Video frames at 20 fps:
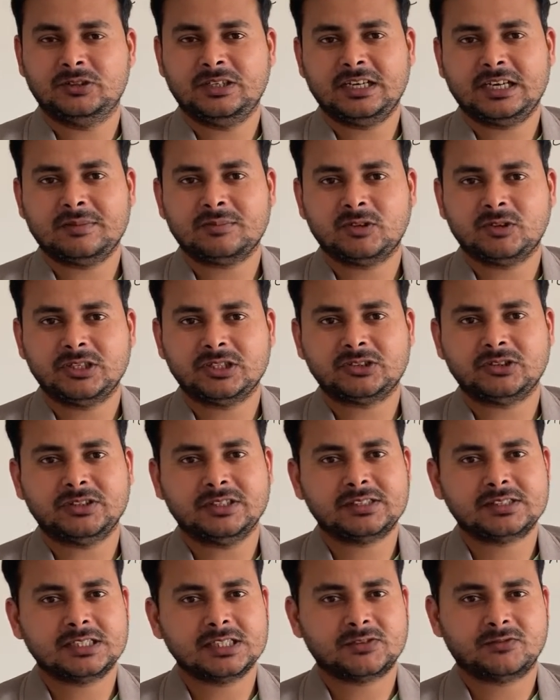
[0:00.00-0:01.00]
I am going to
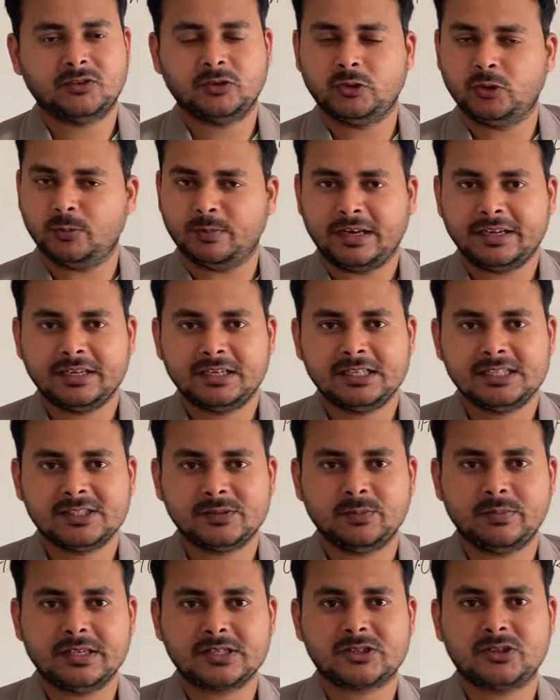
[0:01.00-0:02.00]
discuss few numericals
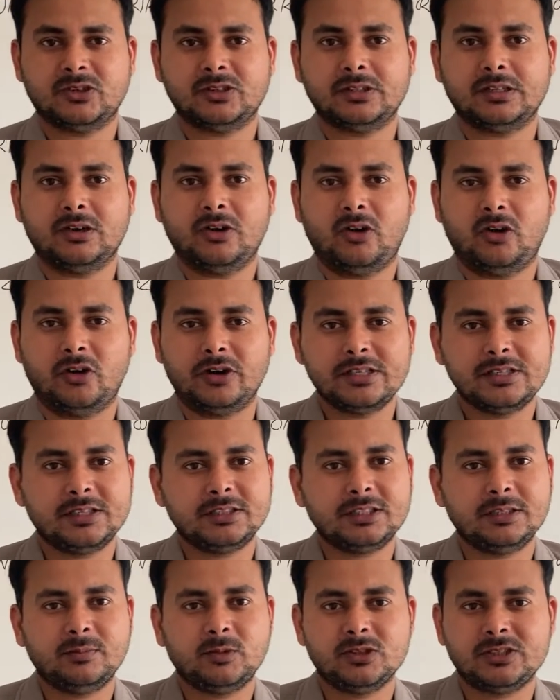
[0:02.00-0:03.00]
based on the
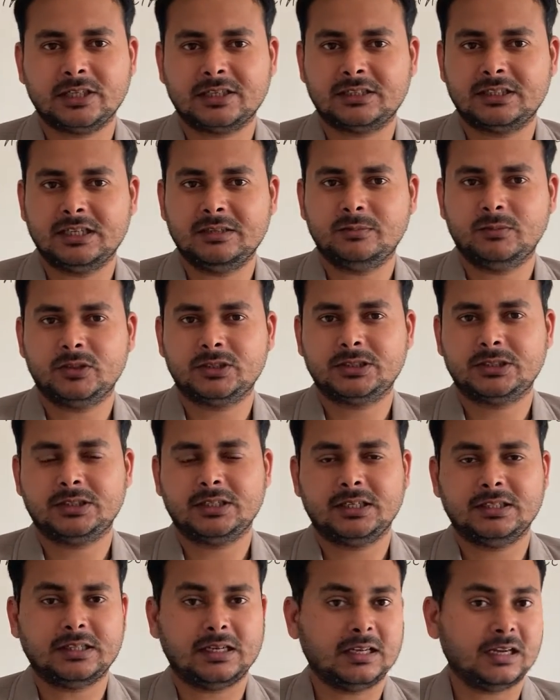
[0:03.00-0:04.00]
horizontal projectile motion.
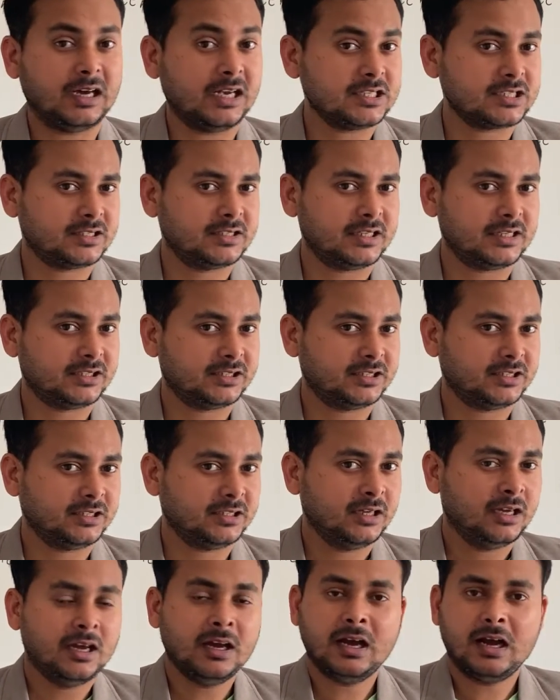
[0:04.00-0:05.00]
In the last session,
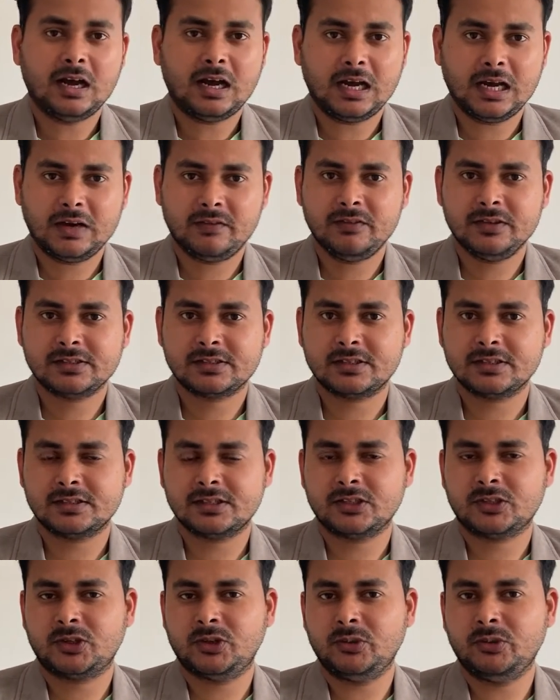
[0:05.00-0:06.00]
I have discussed
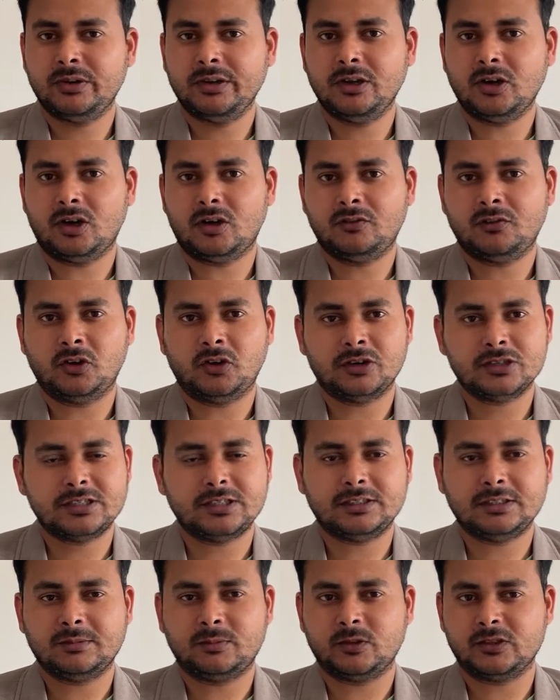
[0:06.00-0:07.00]
the theory of
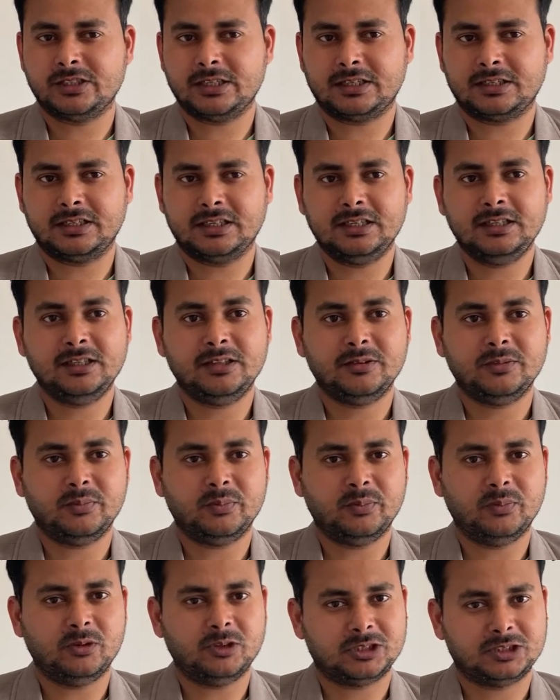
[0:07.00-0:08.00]
horizontal projectile
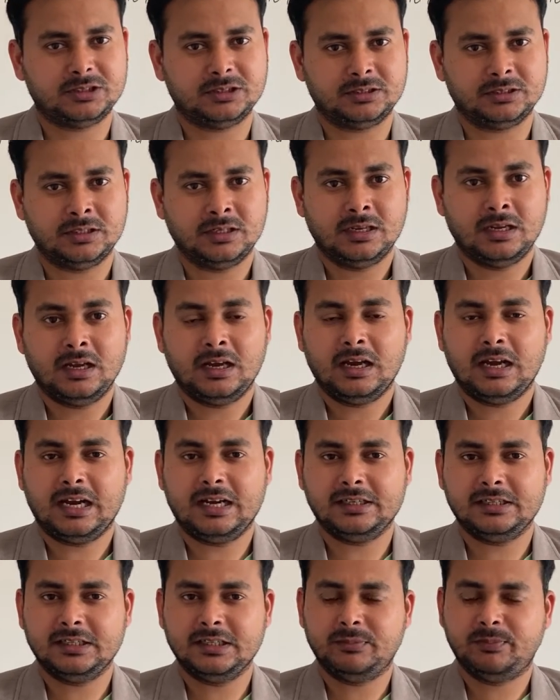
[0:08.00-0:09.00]
motion, and
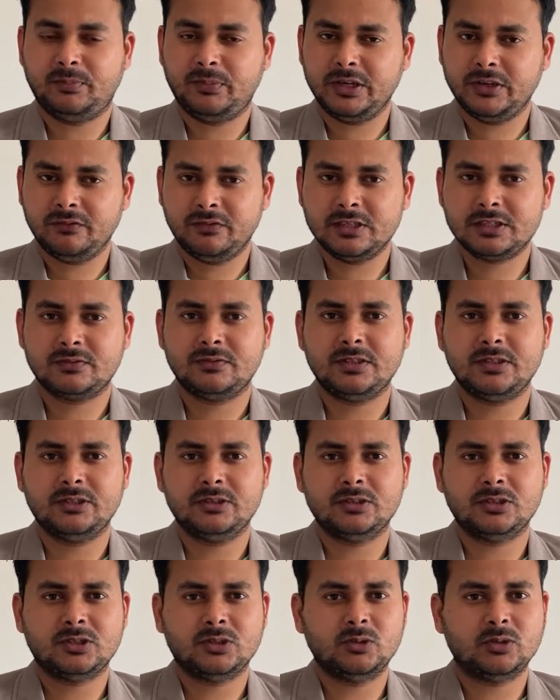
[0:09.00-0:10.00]
in previous
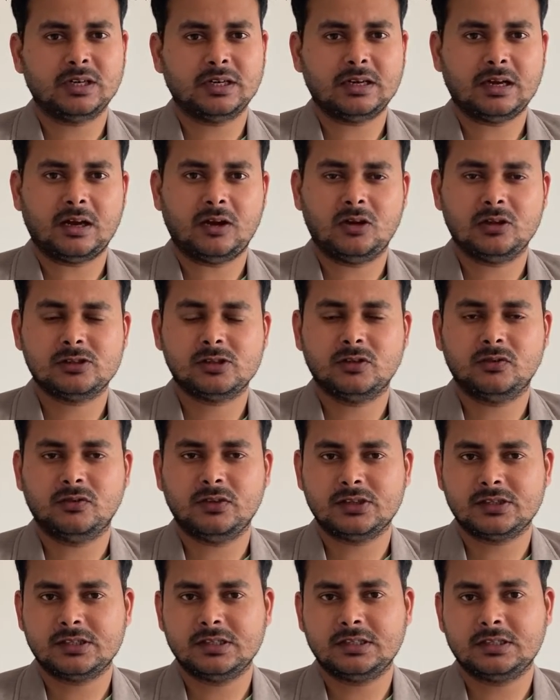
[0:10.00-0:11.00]
videos you can also
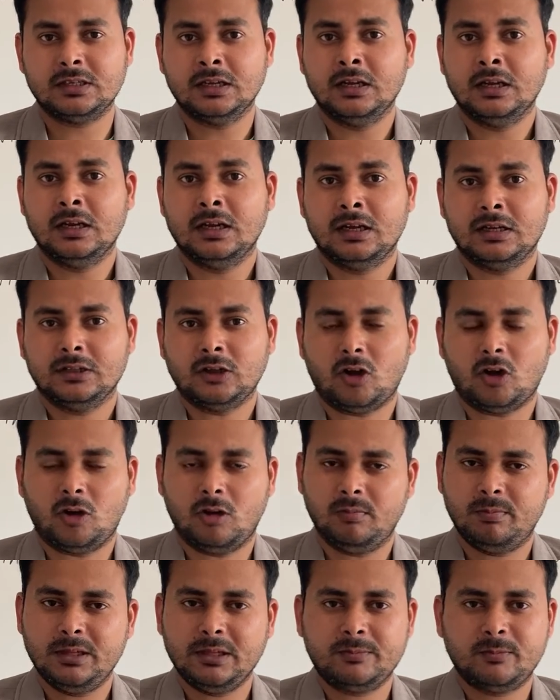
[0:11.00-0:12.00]
visit the
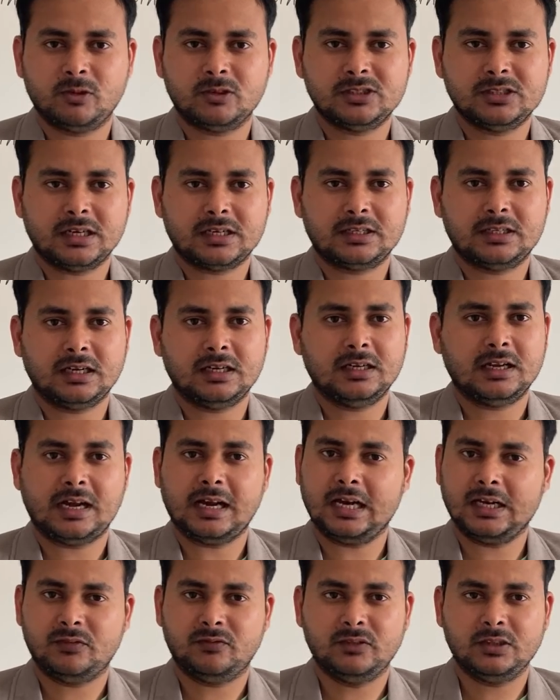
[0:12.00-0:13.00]
oblique projectile
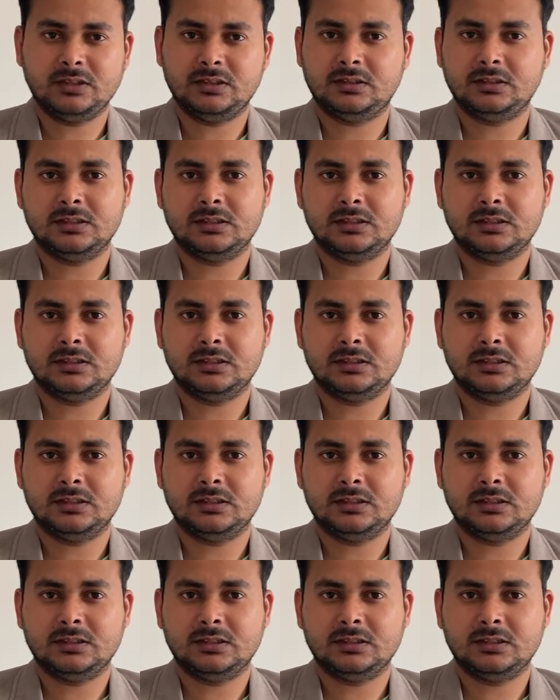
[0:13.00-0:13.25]
and with